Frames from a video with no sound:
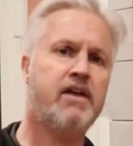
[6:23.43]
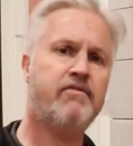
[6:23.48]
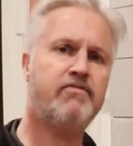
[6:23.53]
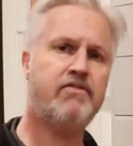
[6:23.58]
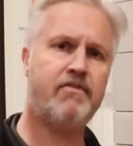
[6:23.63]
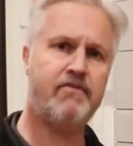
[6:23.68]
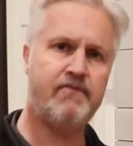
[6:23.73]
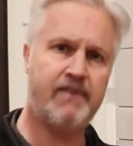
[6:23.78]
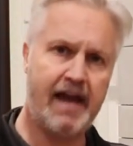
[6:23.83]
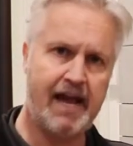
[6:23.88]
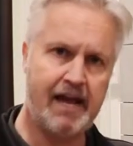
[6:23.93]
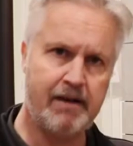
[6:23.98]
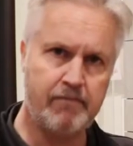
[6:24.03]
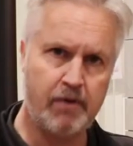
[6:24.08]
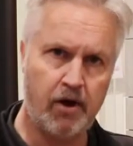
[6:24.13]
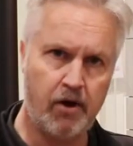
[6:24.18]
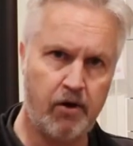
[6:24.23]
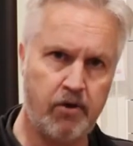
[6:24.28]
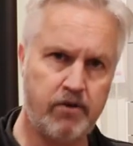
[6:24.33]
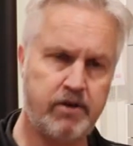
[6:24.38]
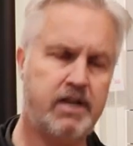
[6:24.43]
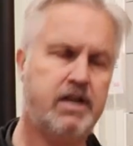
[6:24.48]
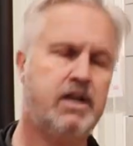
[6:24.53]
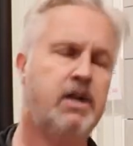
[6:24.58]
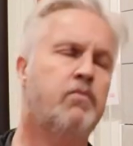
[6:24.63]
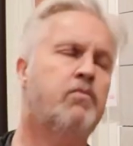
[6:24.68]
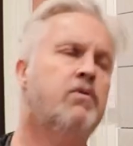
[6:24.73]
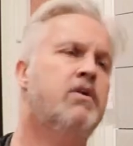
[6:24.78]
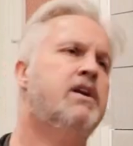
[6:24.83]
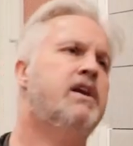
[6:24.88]
have the fan mode and
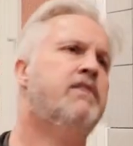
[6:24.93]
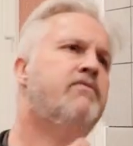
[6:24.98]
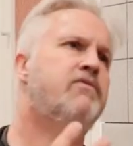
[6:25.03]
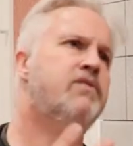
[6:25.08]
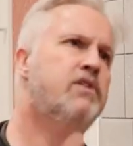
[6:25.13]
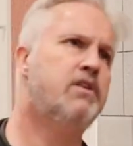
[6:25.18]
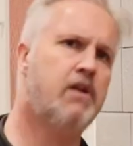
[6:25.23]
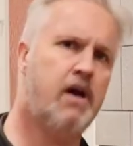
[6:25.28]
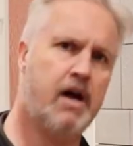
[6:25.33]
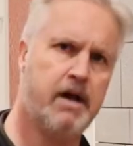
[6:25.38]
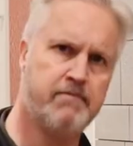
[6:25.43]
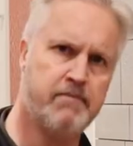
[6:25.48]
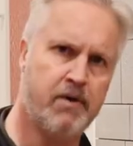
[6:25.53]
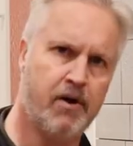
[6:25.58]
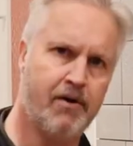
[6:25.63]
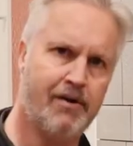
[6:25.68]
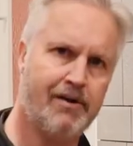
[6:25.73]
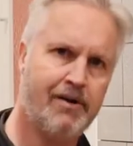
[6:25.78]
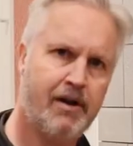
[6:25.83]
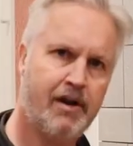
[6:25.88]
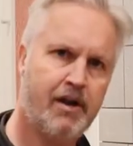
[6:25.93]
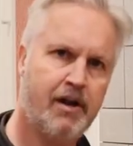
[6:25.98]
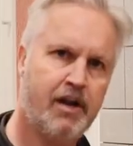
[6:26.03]
it won't have the light mode,